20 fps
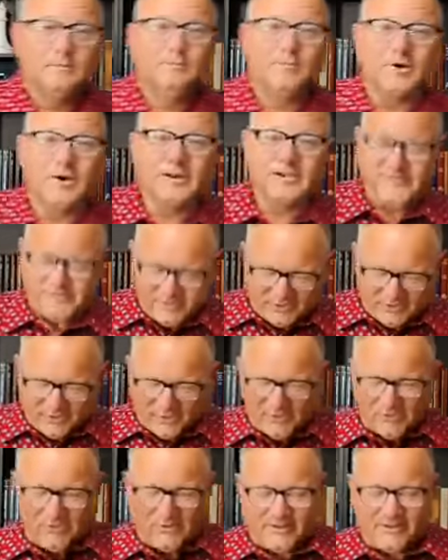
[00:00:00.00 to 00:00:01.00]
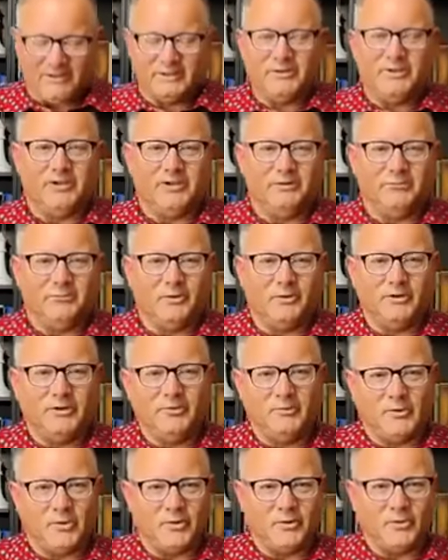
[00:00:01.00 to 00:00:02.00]
Praise the Lord and good
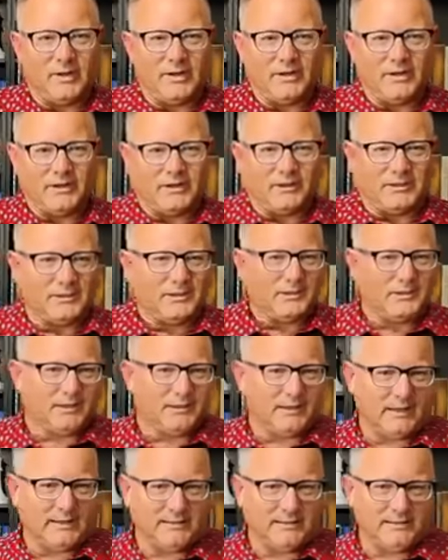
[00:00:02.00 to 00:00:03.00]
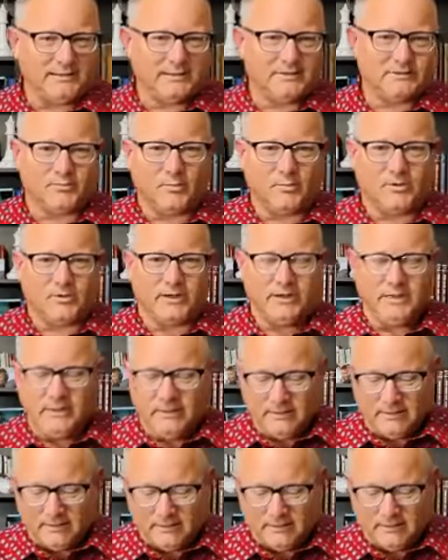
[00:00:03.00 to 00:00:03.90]
morning. We're running a little late this morning.